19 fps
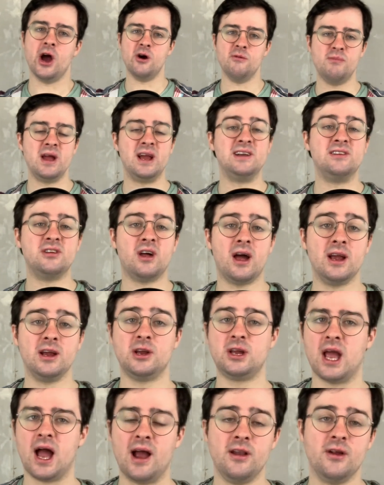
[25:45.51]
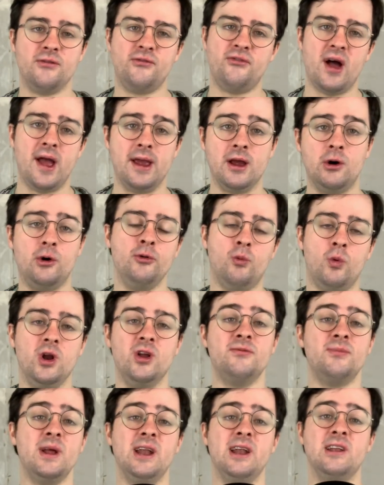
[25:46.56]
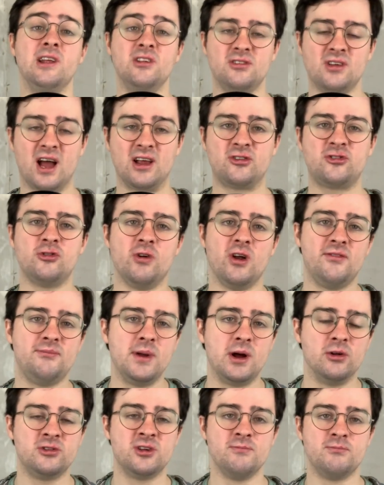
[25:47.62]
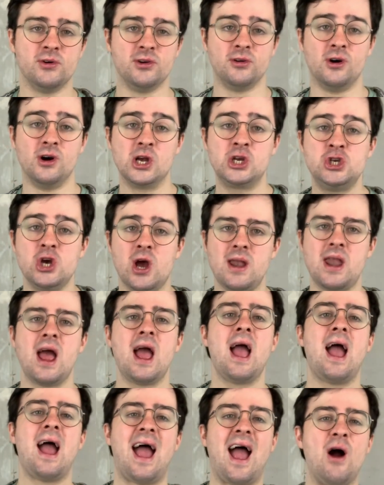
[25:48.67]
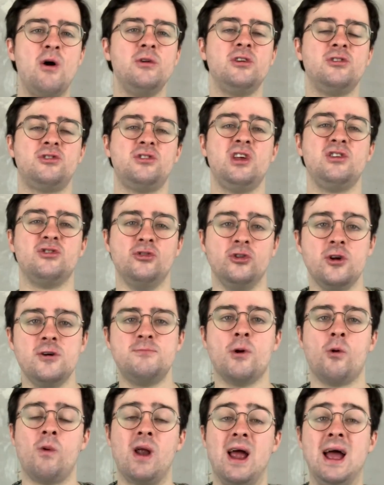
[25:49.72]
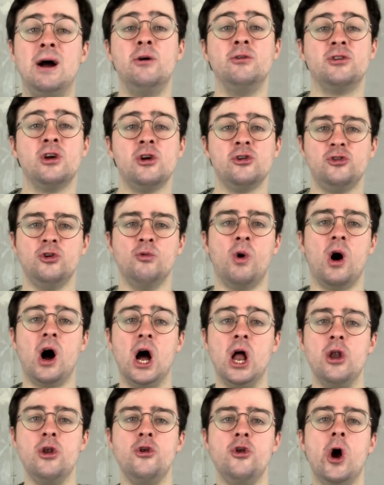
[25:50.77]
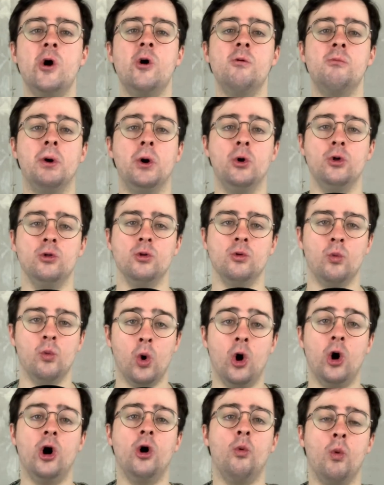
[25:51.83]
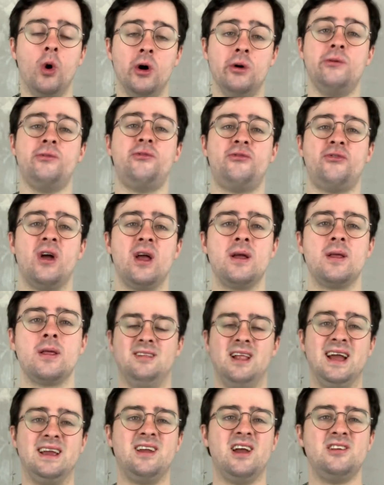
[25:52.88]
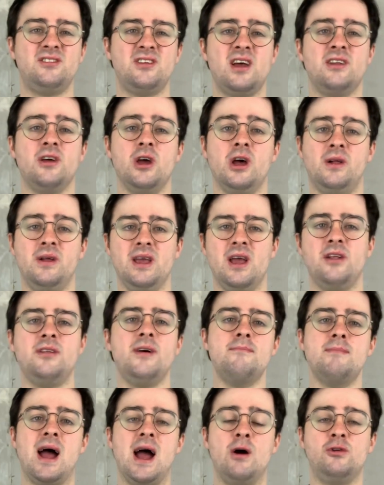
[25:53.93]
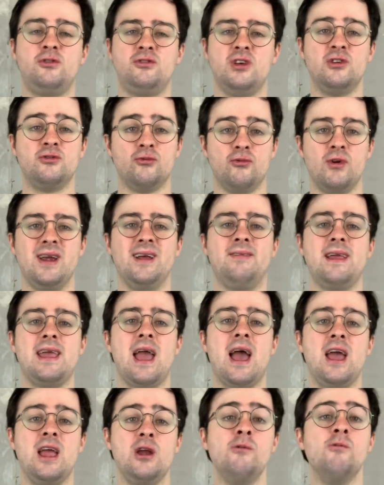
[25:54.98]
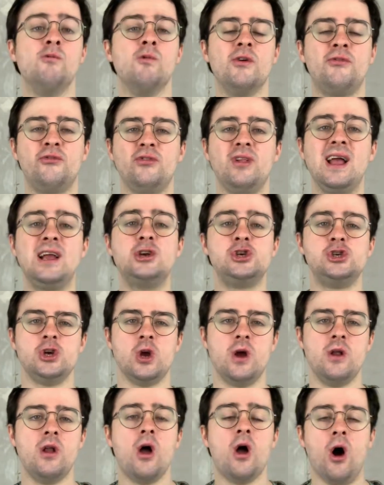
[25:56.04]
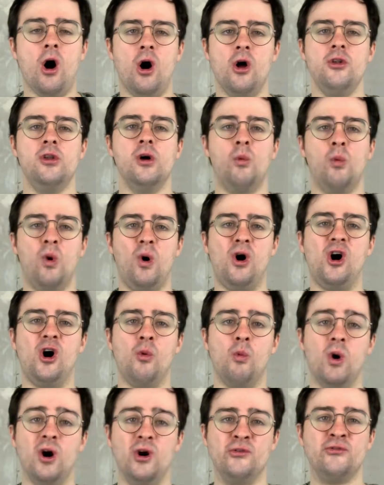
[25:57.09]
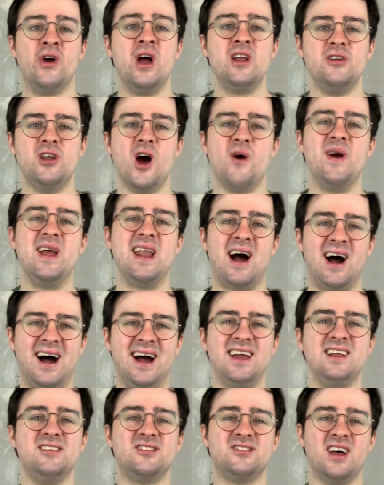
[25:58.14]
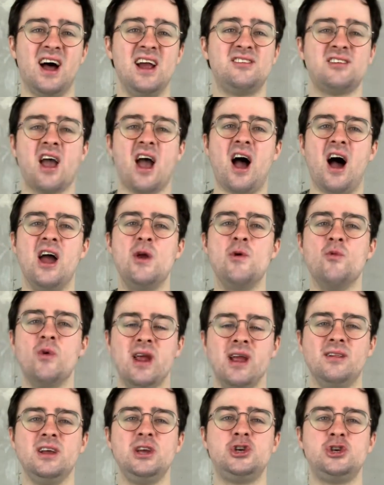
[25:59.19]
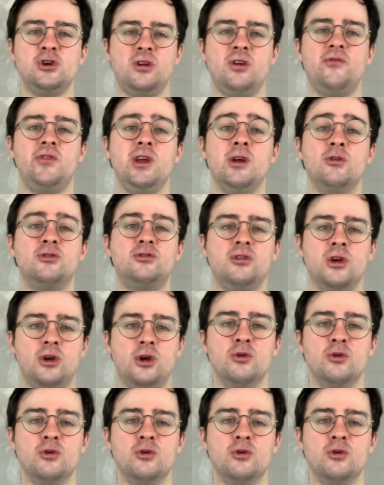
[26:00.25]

no, big tank kind of failed, would have been a disaster if built in production. How does this loop around to our noble Warwolf? Well, like I said earlier, the mouse is really a reflection on the Warwolf, though in hindsight, I really should have used the